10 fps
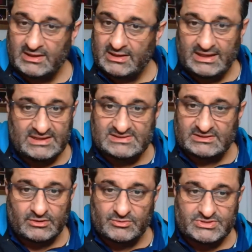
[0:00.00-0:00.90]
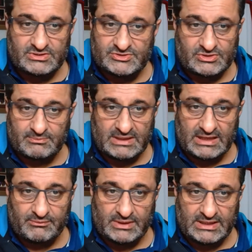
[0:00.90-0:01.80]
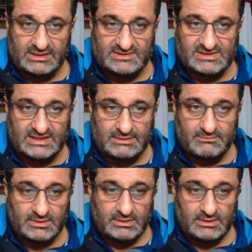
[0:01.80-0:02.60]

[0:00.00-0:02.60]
Ings, I told you, shouldn't be anywhere near the team.